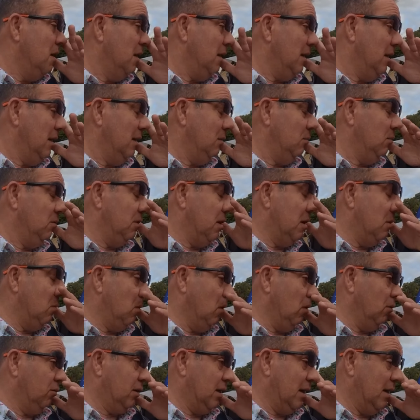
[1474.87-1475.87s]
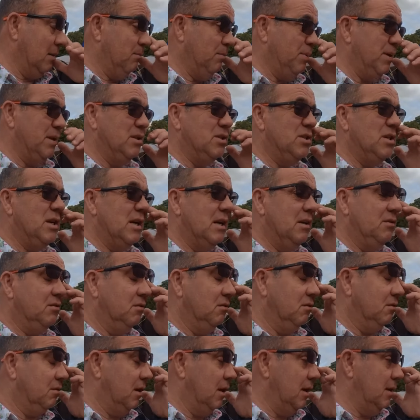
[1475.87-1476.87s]
You know, it was it was camping
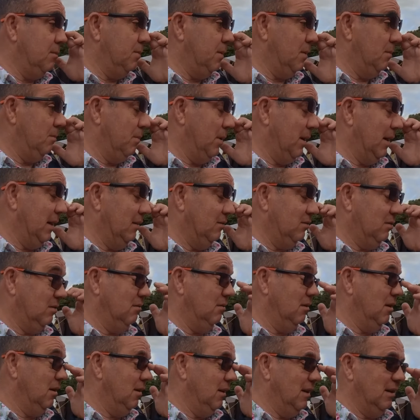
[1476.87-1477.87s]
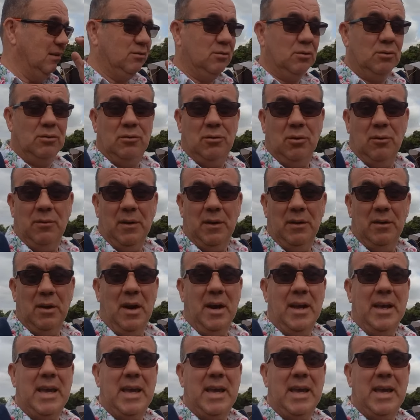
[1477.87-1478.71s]
chairs and sleeping bags and that sort of stuff.